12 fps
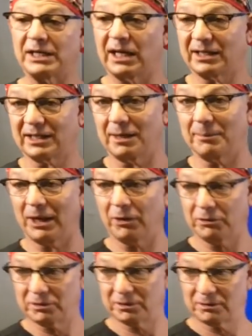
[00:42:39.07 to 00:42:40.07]
this
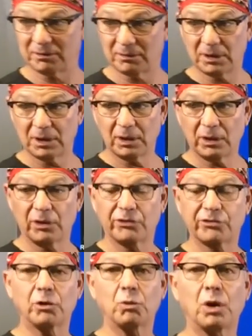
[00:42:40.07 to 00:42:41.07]
device in 2012,
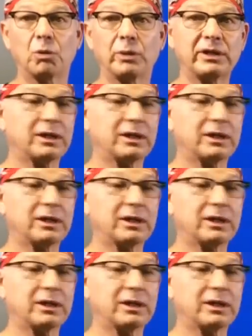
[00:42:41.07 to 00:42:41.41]
went to the